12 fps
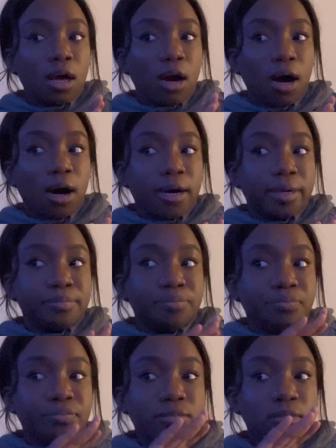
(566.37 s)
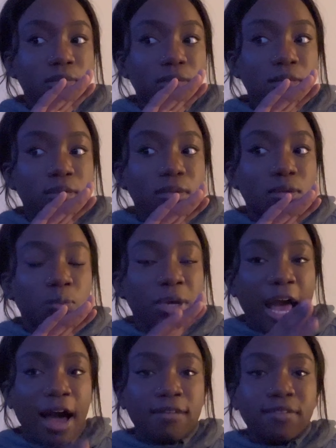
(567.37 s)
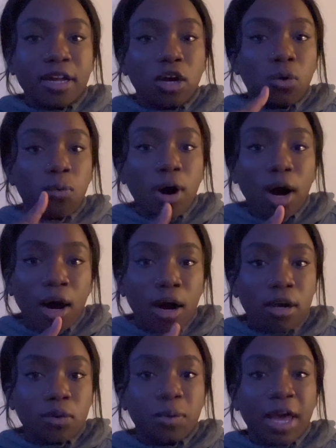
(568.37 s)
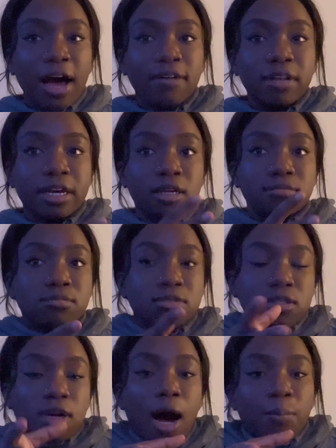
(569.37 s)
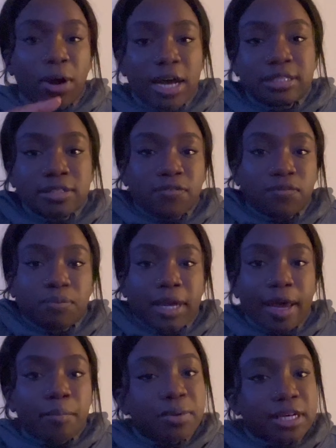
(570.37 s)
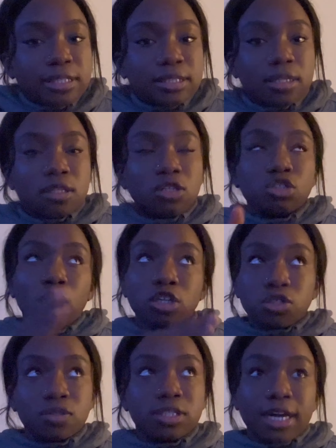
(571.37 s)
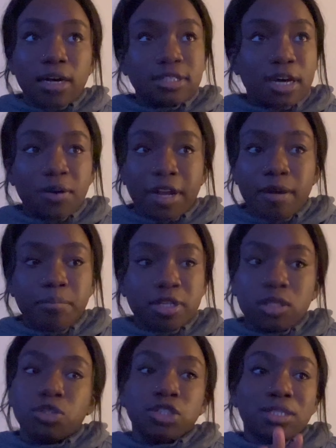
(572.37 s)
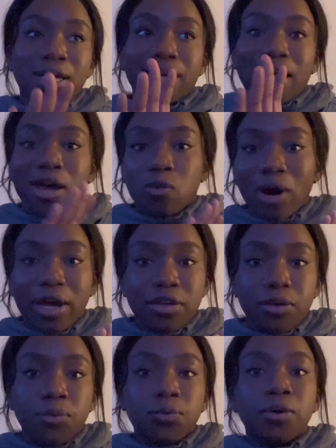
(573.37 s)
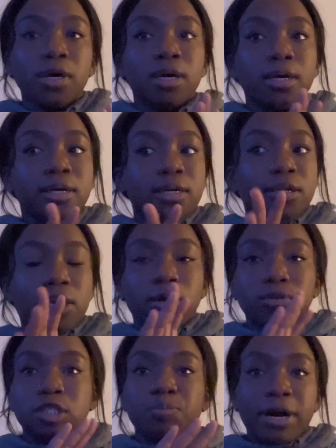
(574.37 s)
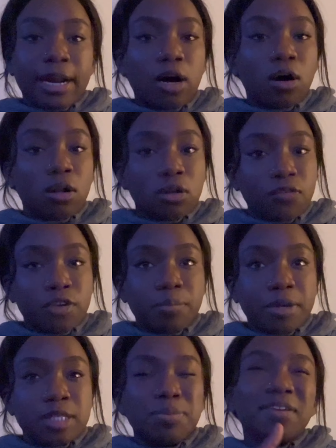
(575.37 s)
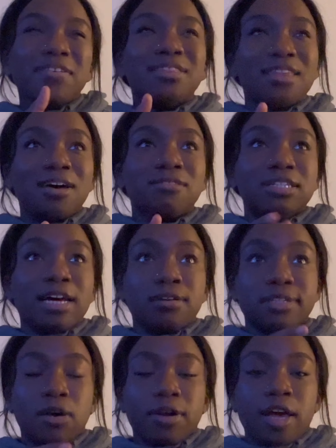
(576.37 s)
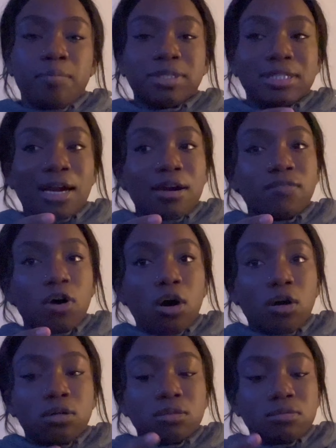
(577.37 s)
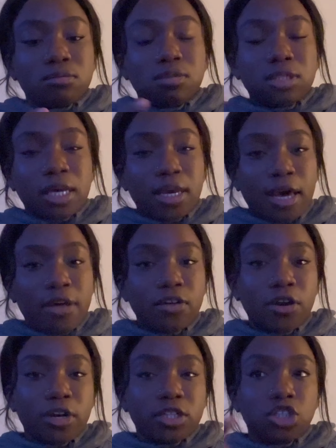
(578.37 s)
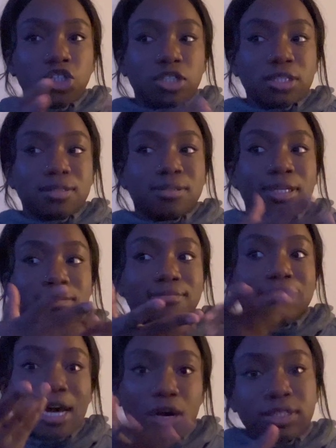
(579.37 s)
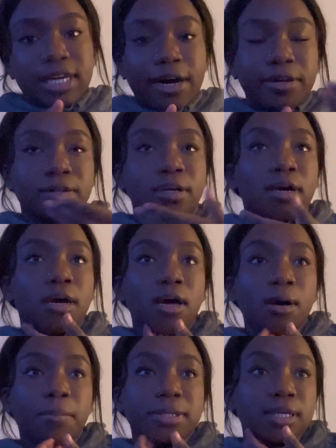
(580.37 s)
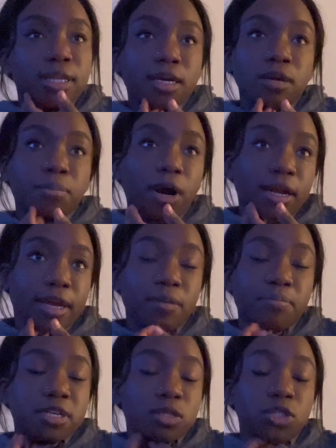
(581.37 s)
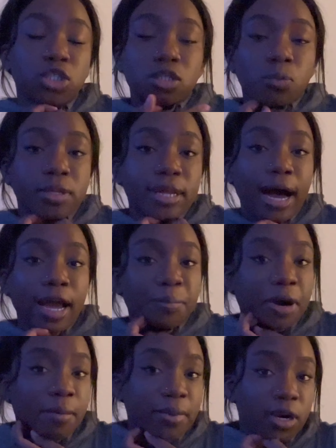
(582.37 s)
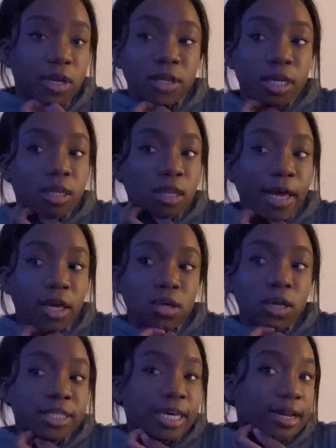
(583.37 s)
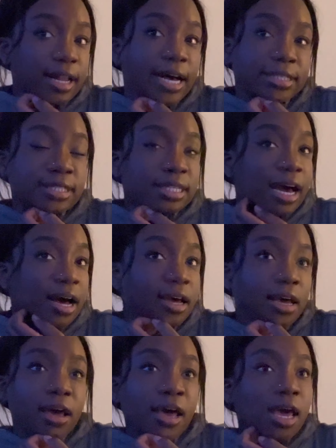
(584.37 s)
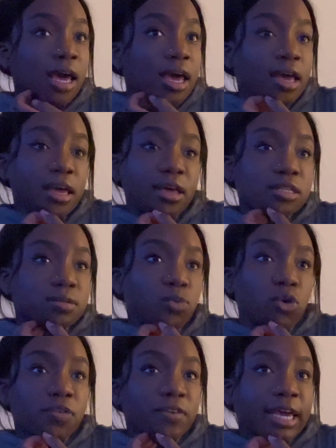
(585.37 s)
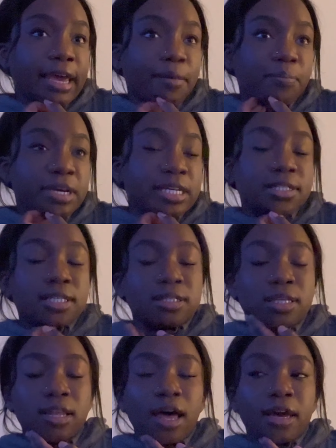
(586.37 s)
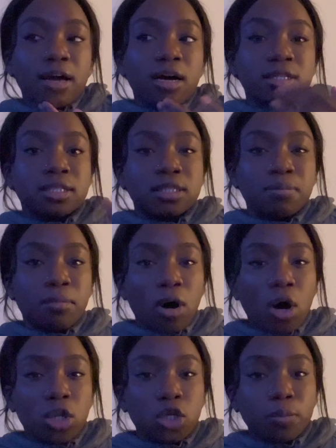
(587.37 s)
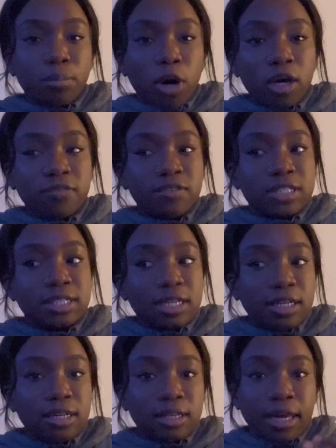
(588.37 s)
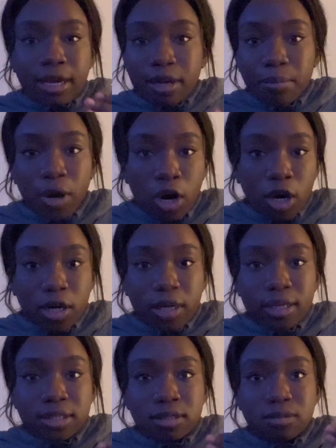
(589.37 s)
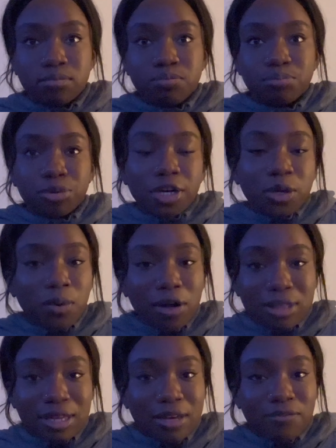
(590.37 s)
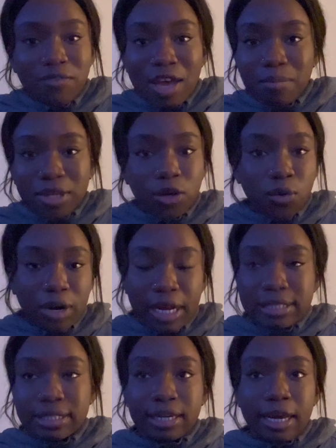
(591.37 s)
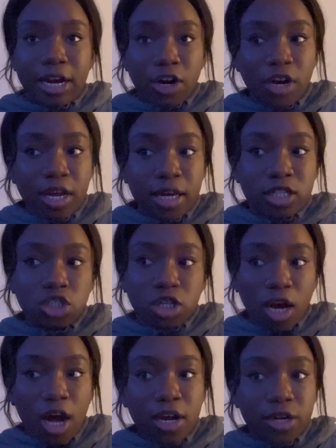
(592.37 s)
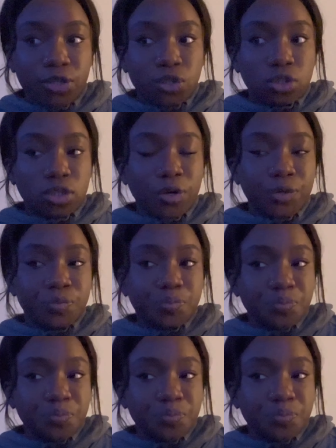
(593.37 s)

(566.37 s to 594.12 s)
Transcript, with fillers: Um, we have like a quad, we have like a comprehensive campus, and then there's also the downtown campus, which is like NYU, you know, spread out all over the place. But even then, the downtown campus is kind of all together. It's just downtown. But the Lincoln Park campus, which is the one that I primarily like attend classes at, is more of a campus. It's in like a smaller part of the city, Lincoln Park. It's pretty wealthy, family-oriented area in Chicago, so